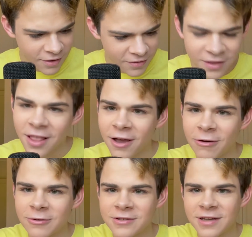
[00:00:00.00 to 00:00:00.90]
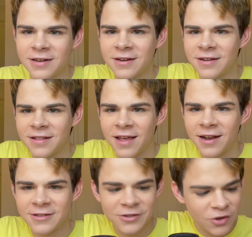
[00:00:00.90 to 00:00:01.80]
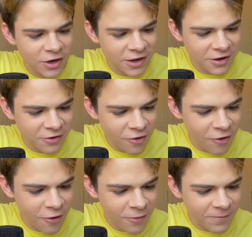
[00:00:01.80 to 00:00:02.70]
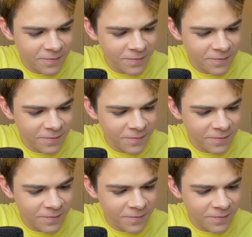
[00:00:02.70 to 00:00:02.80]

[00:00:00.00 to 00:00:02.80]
The Lego set that started it all.